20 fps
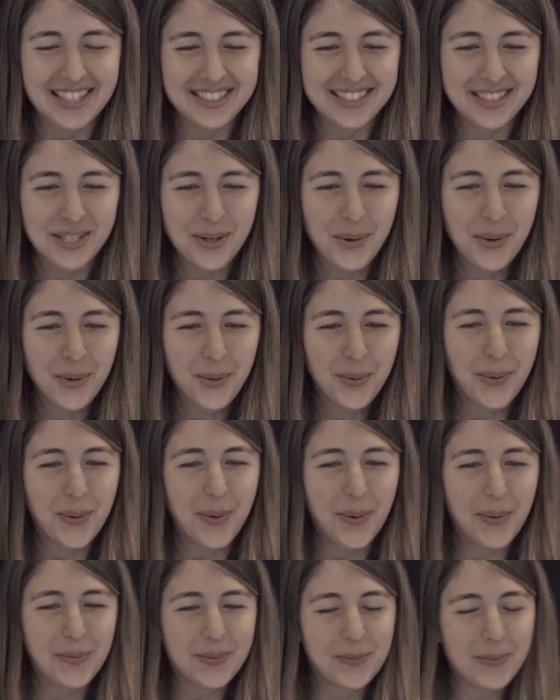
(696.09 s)
So
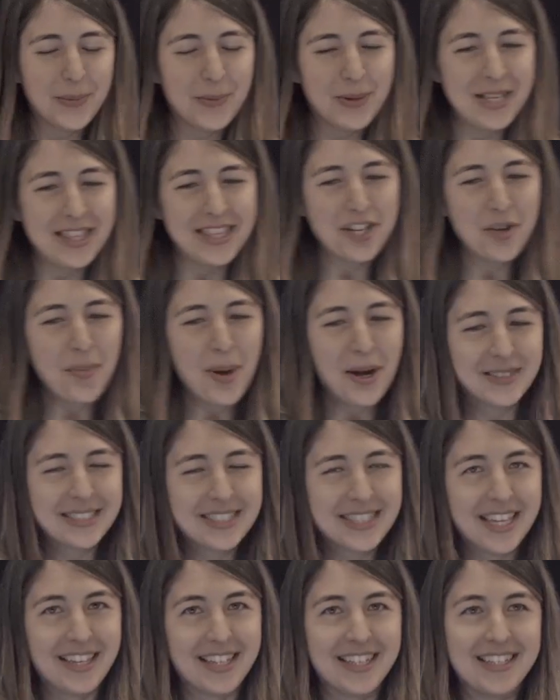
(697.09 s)
when we think about
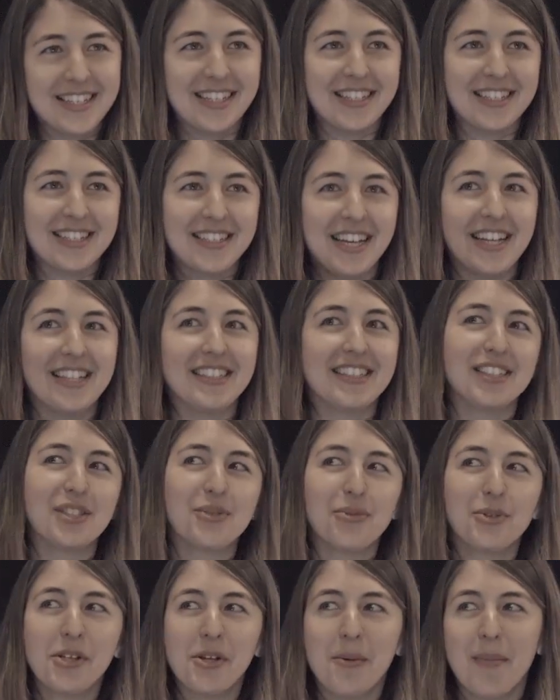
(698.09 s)
scaling data science,
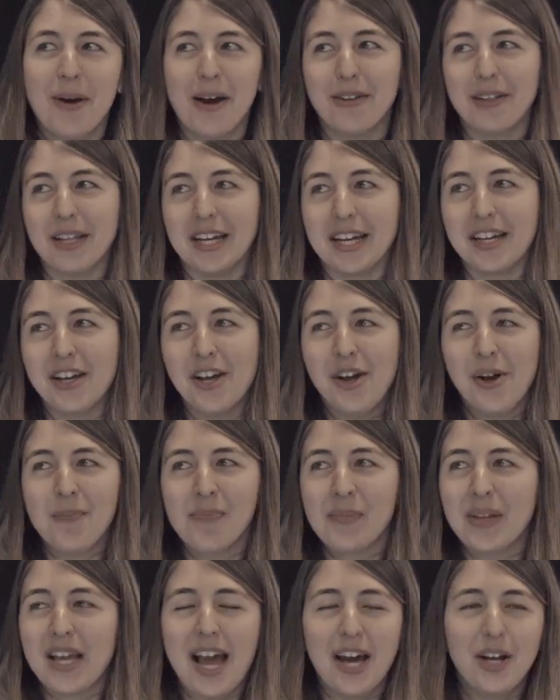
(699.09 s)
it's really about
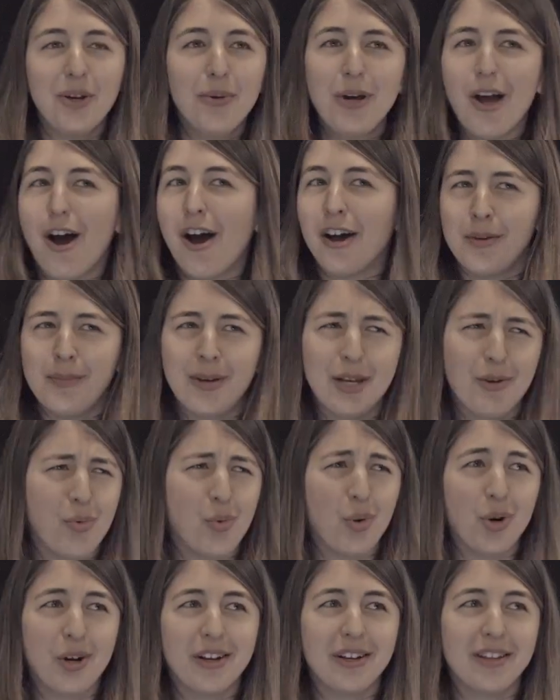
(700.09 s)
how do we automate
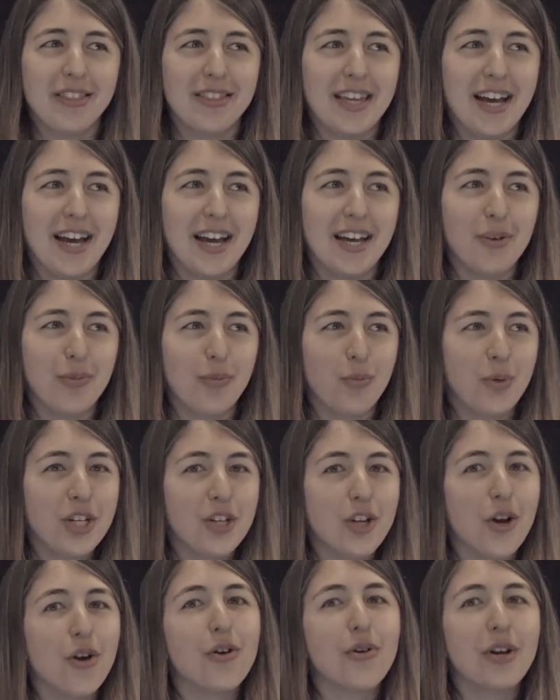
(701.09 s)
work that we
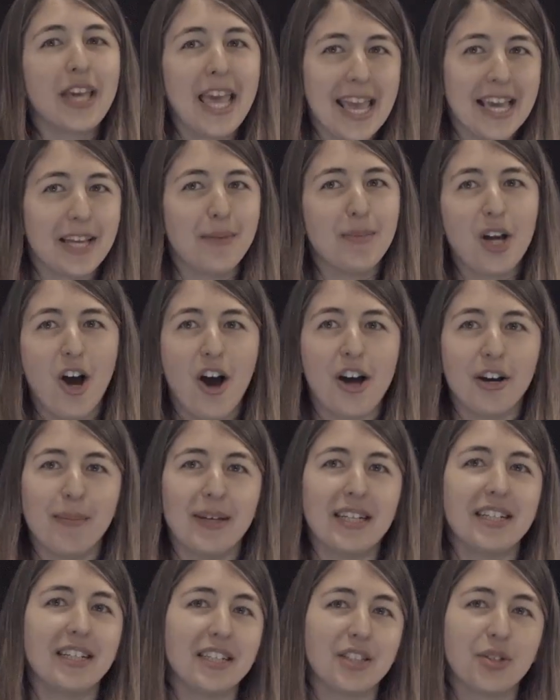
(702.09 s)
know can be
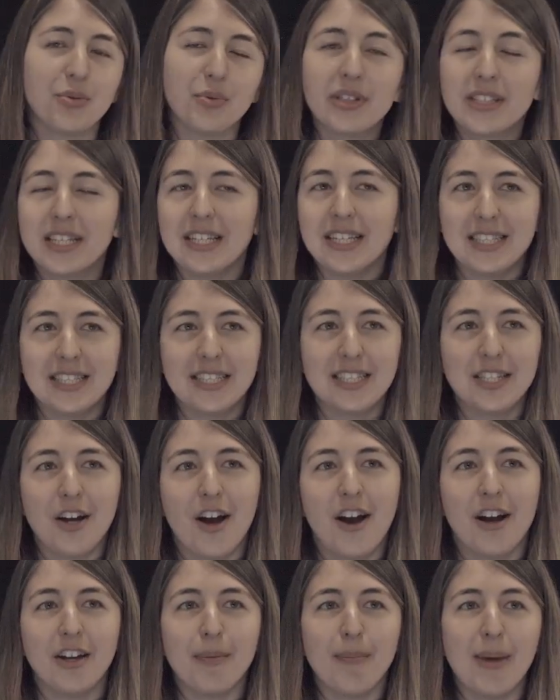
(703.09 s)
automated? It's really easy to
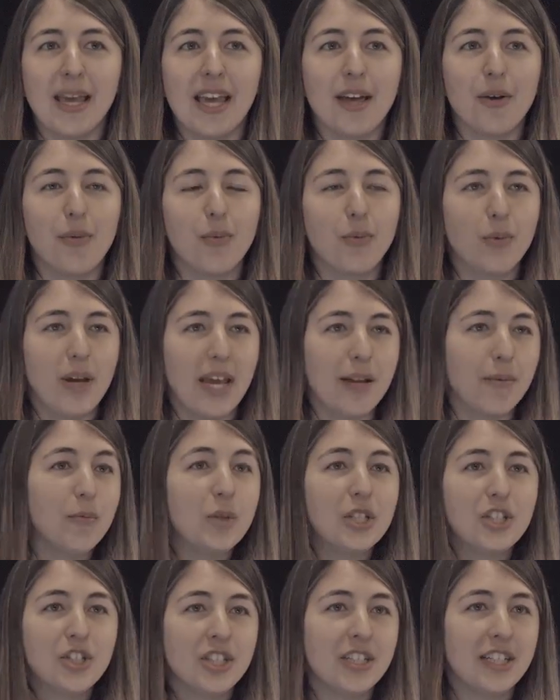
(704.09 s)
automate, and
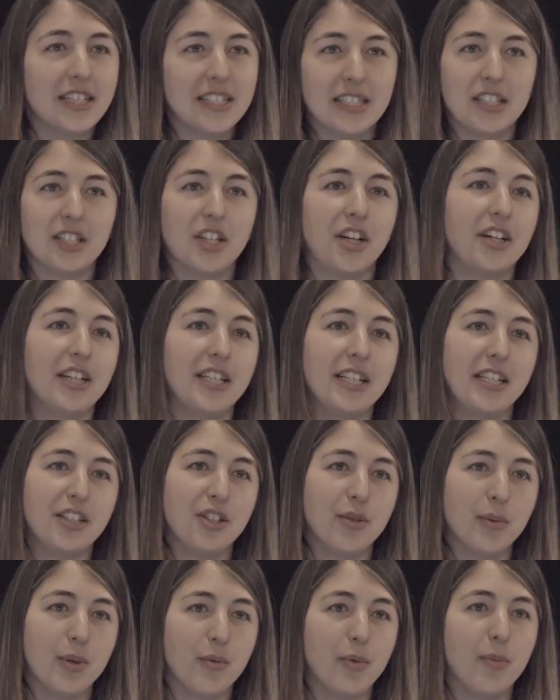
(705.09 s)
we shouldn't necessarily need
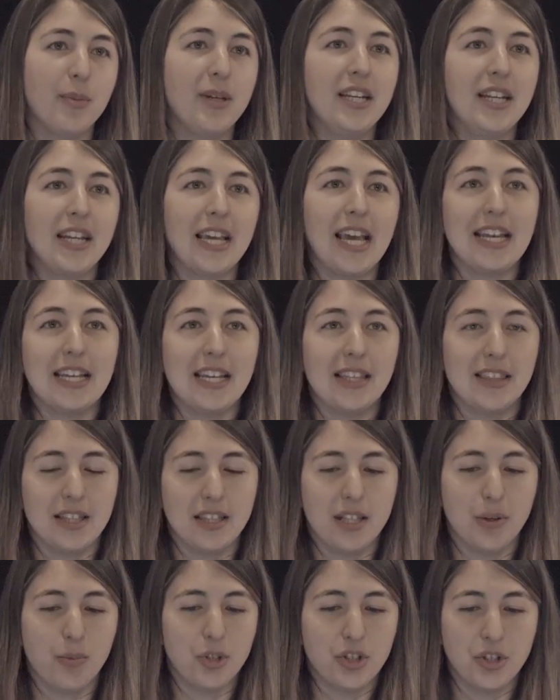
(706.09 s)
to be repeating
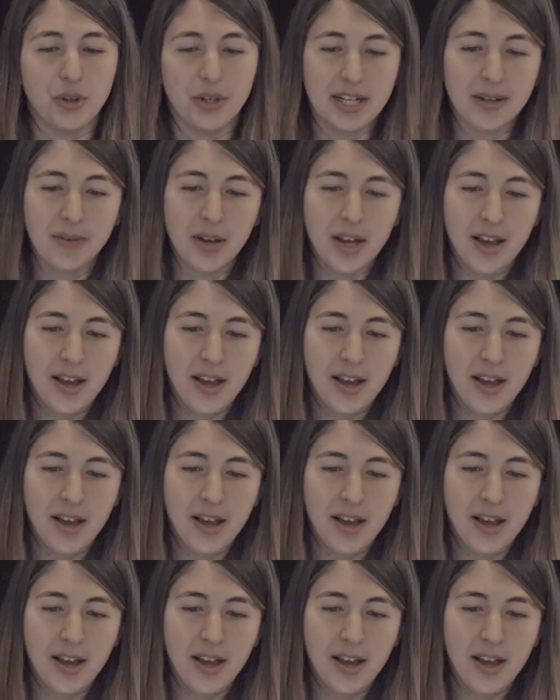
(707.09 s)
anything that we're doing.